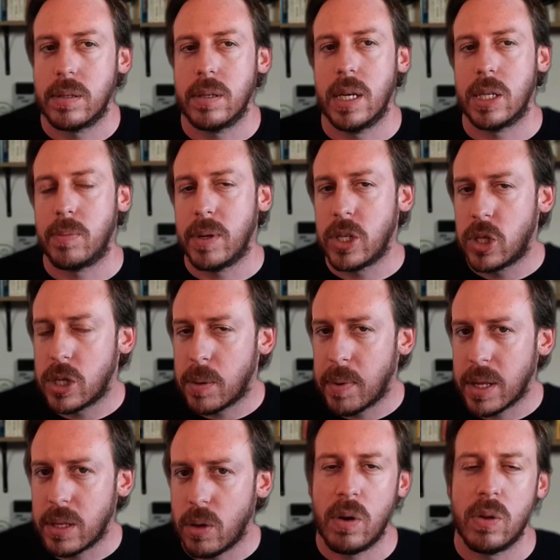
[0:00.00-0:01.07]
as mentioned
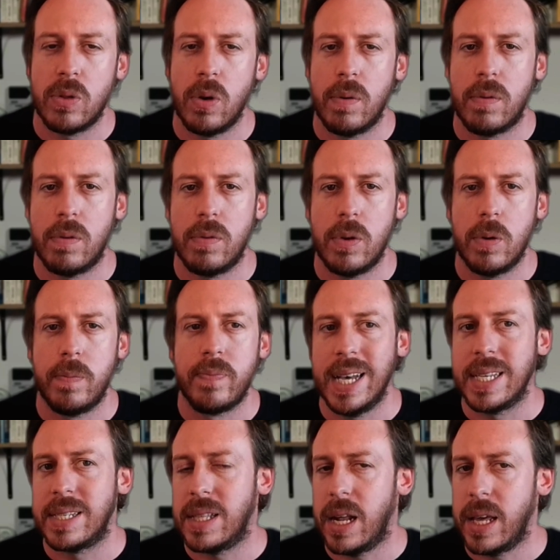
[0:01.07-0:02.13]
about the audio overview, a
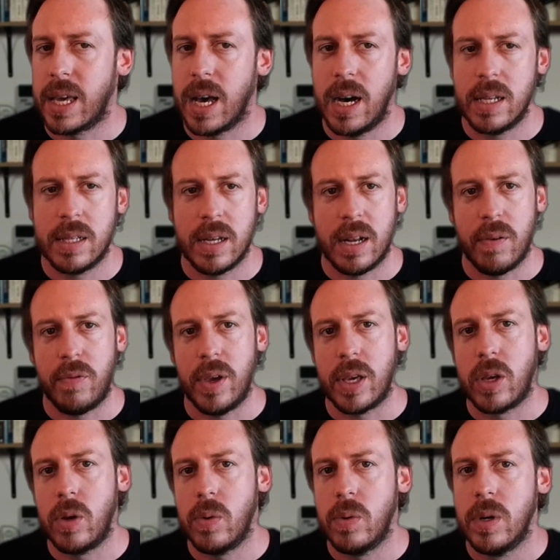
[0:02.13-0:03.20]
study guide, an
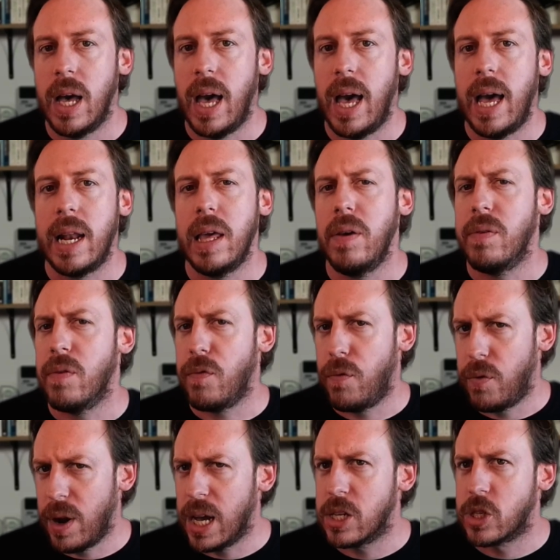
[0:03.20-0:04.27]
FAQ, and even
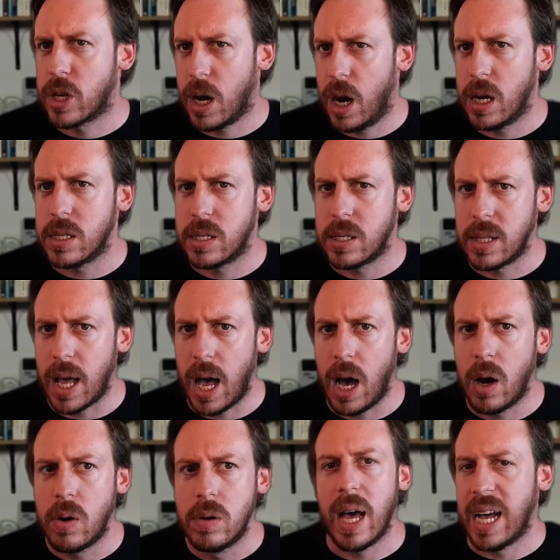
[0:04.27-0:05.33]
flashcards
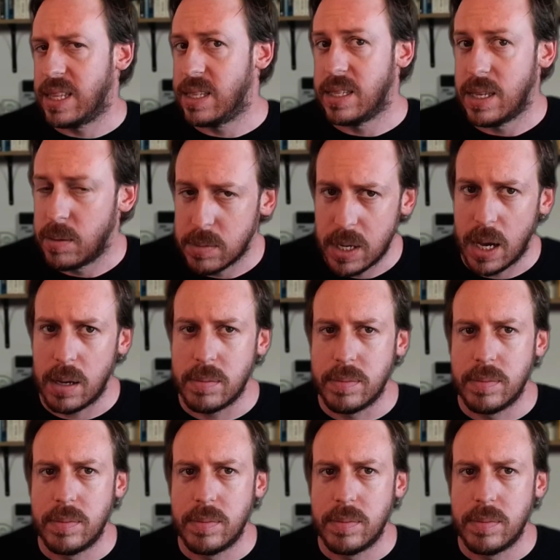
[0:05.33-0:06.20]
now at the same time.